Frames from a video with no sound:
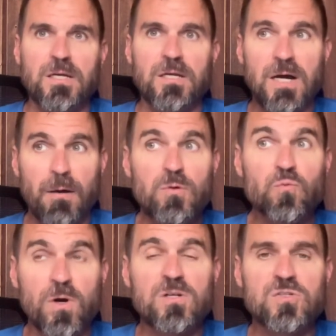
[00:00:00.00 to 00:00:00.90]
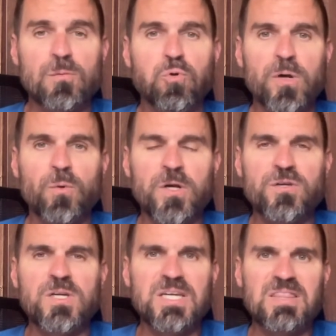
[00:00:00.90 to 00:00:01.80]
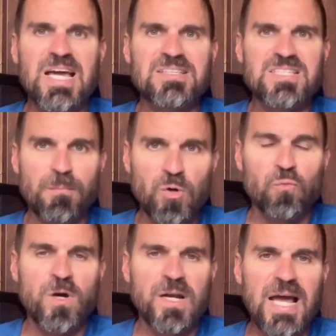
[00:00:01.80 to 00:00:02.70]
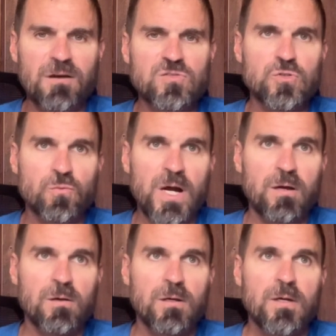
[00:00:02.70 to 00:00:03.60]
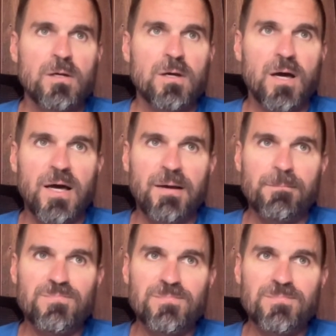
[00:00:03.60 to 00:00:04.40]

you know, I would work to a point where you can get that tempo run out to around uh,